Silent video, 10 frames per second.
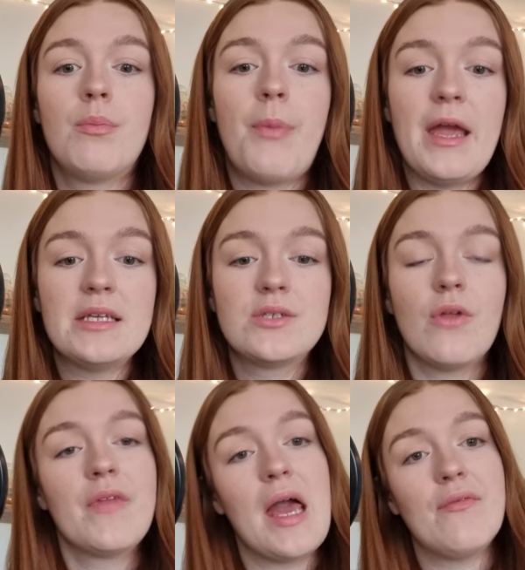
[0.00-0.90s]
based
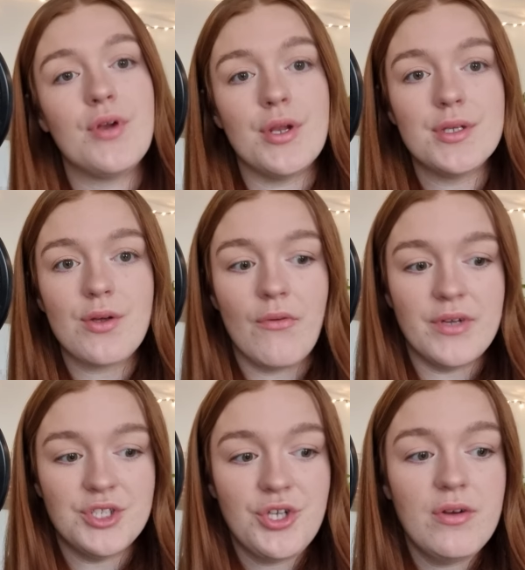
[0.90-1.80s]
on the evidence of
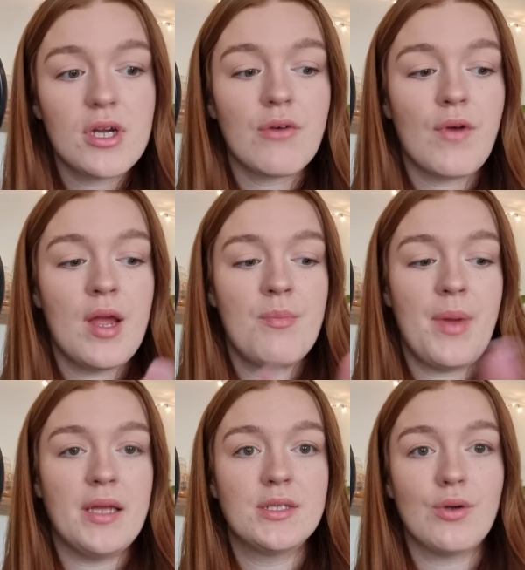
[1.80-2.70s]
his junior career,
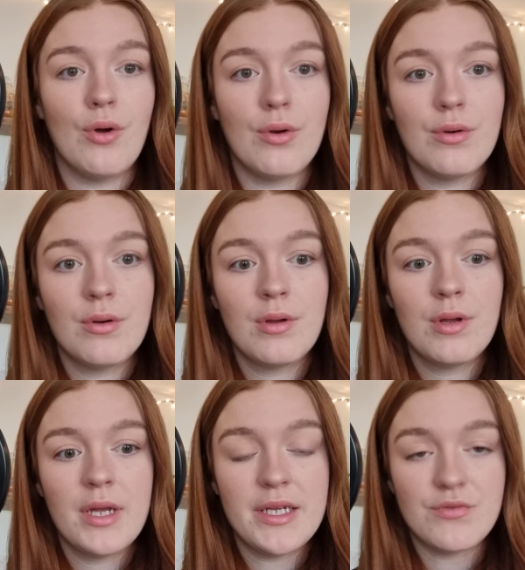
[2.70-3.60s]
based on
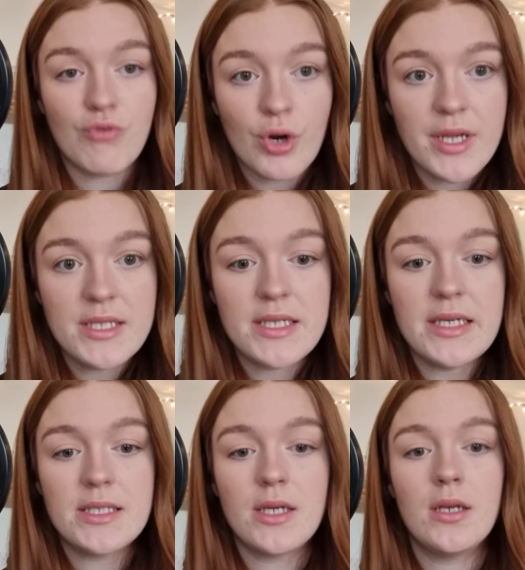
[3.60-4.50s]
his rookie
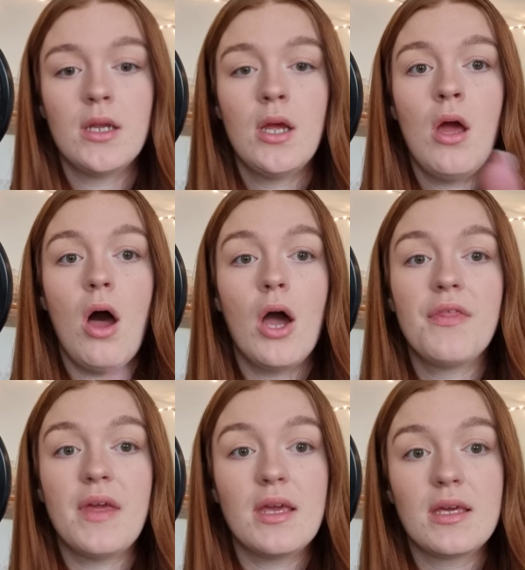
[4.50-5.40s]
season, I
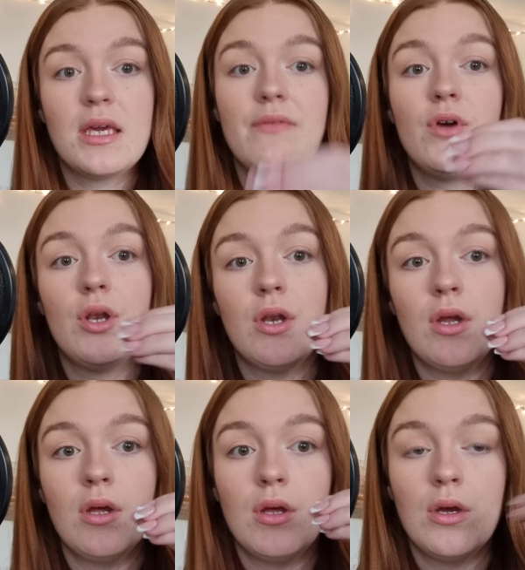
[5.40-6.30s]
think
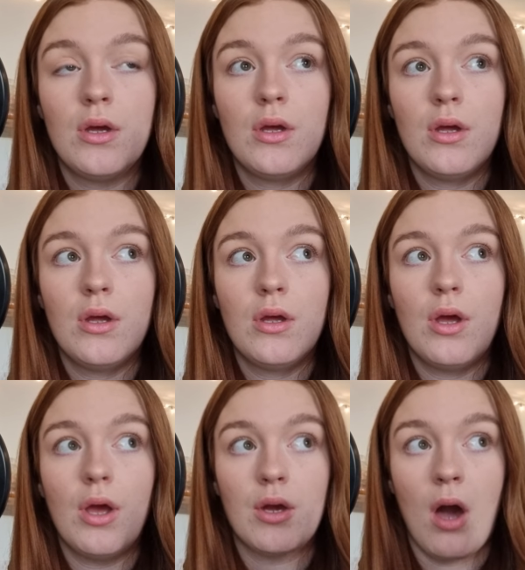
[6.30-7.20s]
given
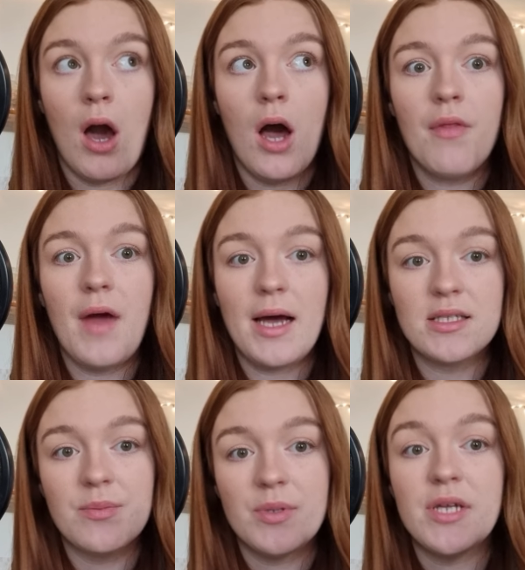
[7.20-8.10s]
a car that
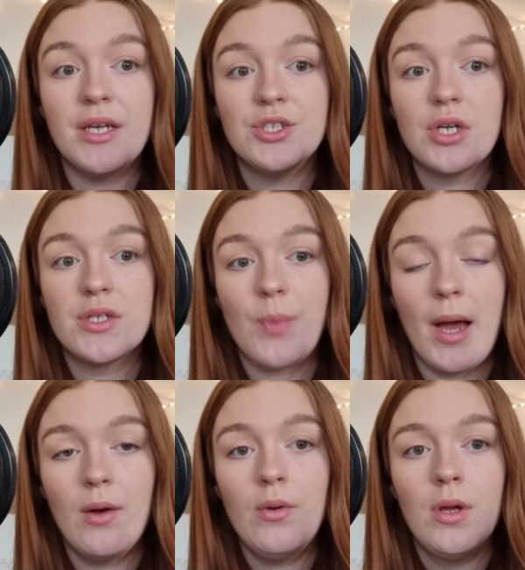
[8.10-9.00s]
has the potential as
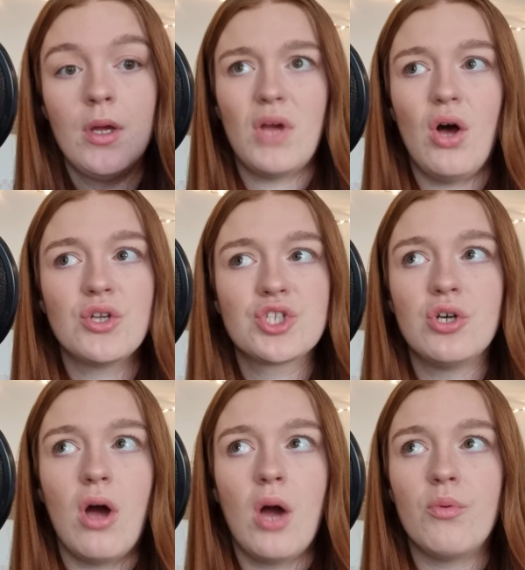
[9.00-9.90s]
well,
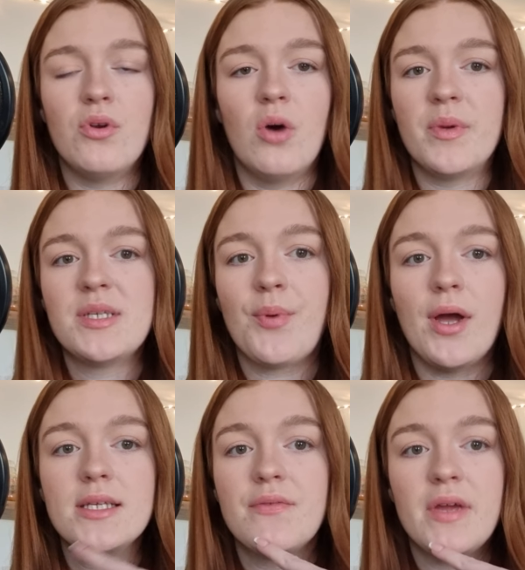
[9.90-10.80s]
Oscar, I would not be
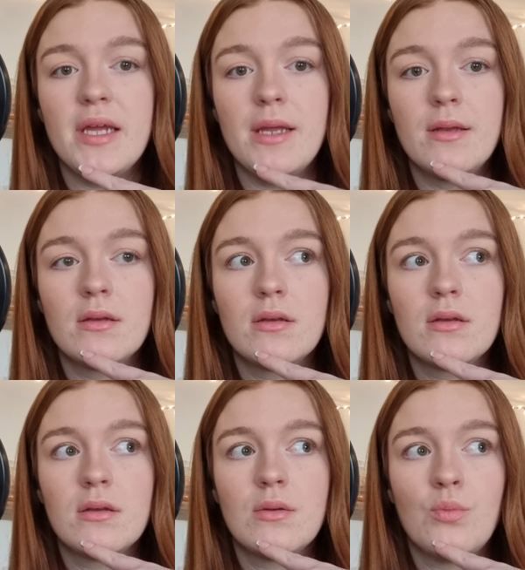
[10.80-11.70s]
surprised if he
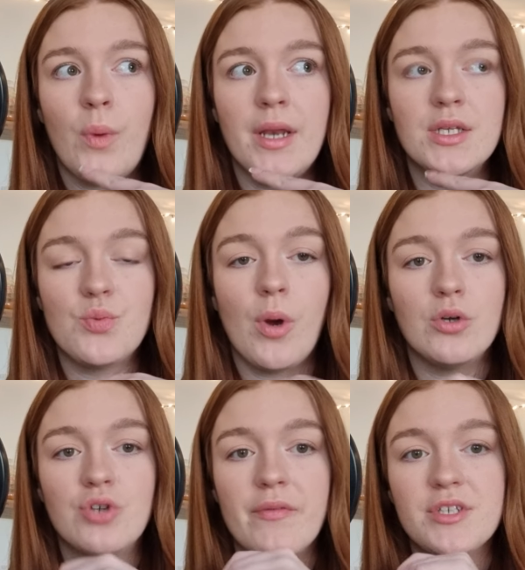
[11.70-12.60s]
wins
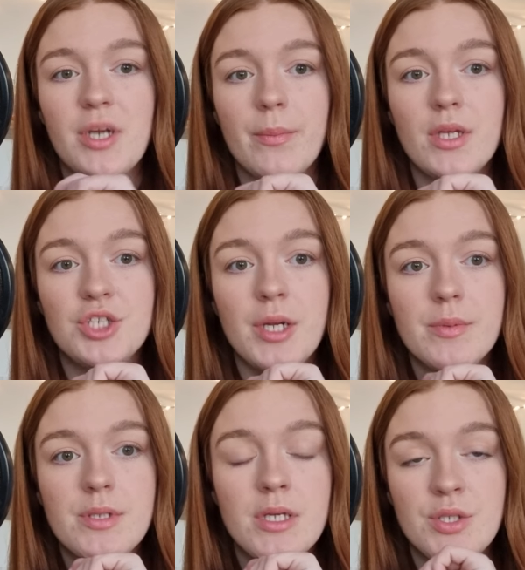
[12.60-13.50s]
World Drivers'
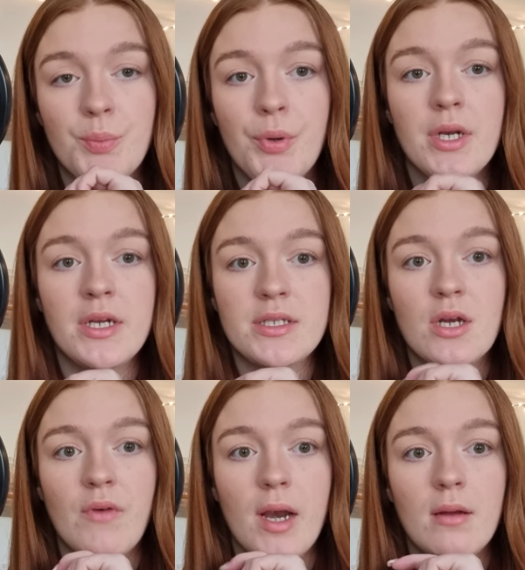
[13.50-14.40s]
Championships at some point in his
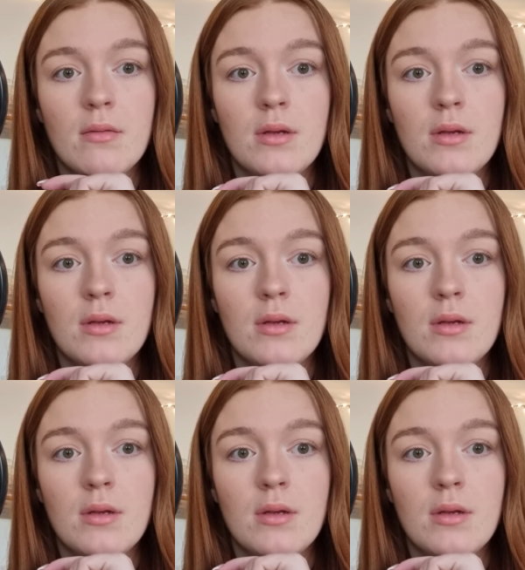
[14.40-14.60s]
career.